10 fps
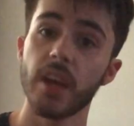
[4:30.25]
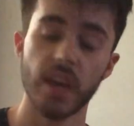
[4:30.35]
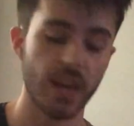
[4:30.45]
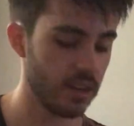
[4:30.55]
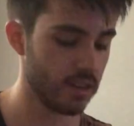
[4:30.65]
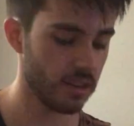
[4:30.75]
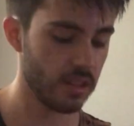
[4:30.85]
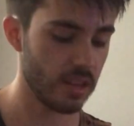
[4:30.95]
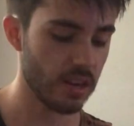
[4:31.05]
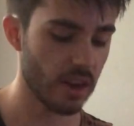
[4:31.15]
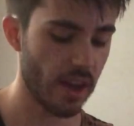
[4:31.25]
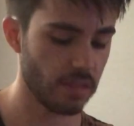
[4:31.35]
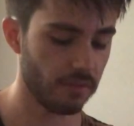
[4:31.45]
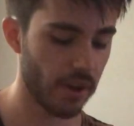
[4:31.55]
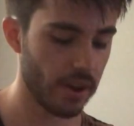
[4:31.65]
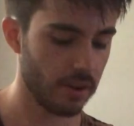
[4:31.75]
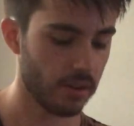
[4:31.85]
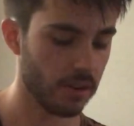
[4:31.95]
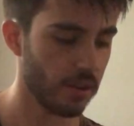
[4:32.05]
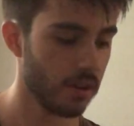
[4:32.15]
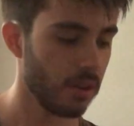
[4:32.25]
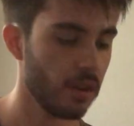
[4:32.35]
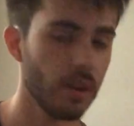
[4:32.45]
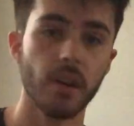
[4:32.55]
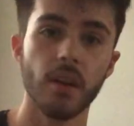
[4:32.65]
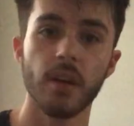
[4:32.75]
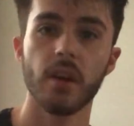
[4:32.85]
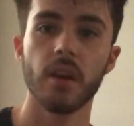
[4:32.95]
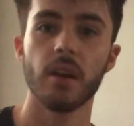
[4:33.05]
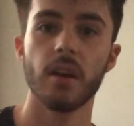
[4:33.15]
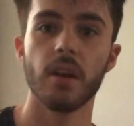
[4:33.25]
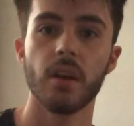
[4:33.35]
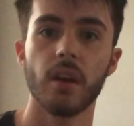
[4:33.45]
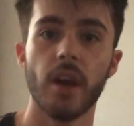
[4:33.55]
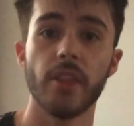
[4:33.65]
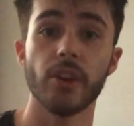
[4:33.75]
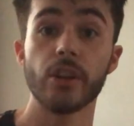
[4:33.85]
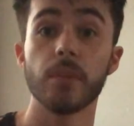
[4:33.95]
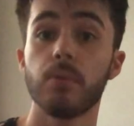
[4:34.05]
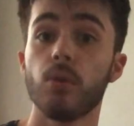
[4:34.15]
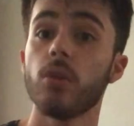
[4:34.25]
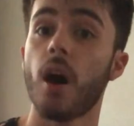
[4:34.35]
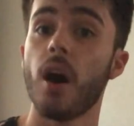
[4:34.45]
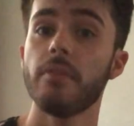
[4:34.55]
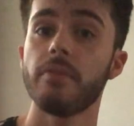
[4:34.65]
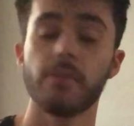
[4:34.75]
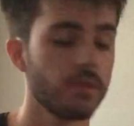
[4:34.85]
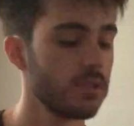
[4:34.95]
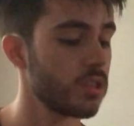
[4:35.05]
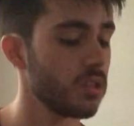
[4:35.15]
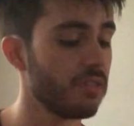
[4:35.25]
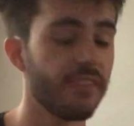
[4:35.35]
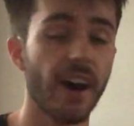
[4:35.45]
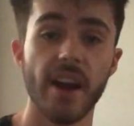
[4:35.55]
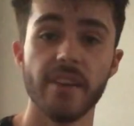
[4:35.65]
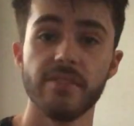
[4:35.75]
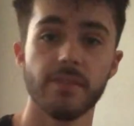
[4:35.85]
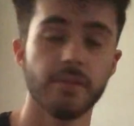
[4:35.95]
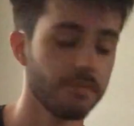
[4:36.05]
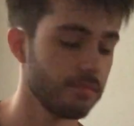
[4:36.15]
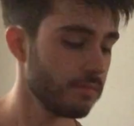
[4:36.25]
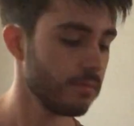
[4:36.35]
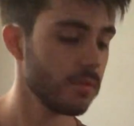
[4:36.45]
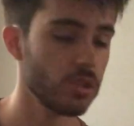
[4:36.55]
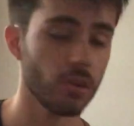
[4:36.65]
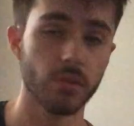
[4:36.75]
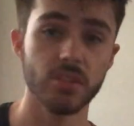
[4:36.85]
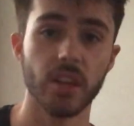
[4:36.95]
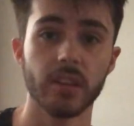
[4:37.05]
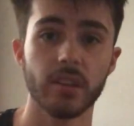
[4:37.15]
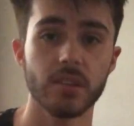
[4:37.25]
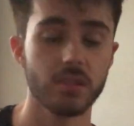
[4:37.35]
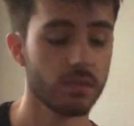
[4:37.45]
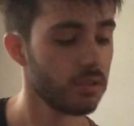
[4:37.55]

hit the 9th fret, and then you're going to pull off to the 5. So it'll sound like this.